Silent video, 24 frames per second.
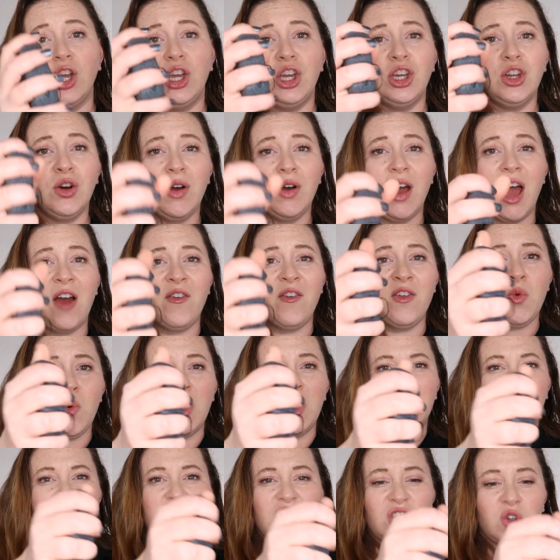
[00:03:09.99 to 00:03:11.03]
You don't ever
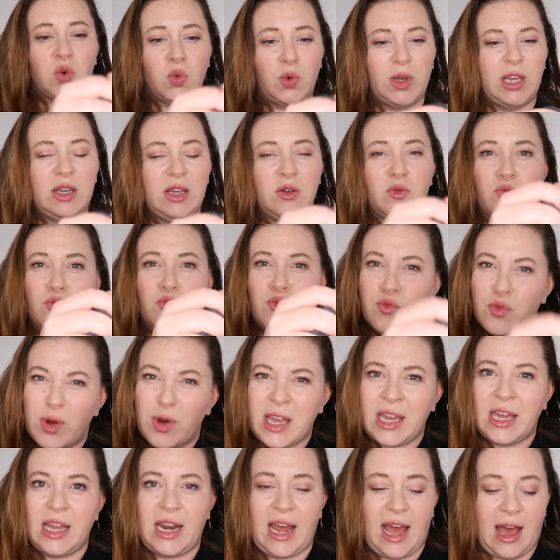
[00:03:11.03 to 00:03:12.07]
want to
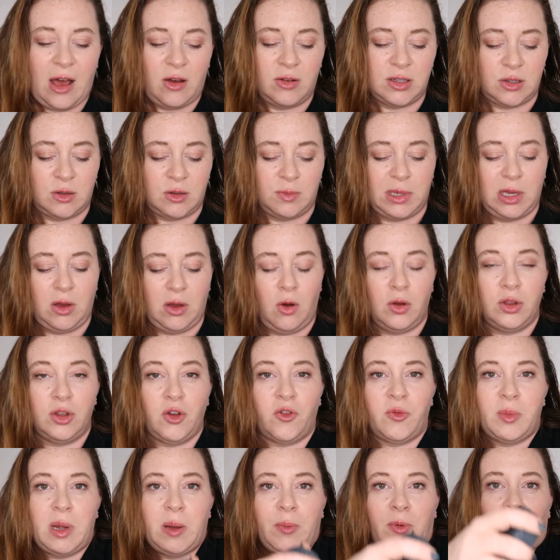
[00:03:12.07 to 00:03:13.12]
wring it out. So let me hold it
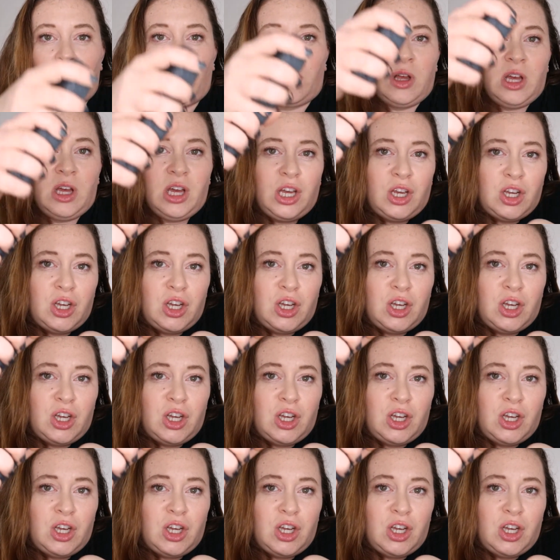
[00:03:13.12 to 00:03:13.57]
over my bowl.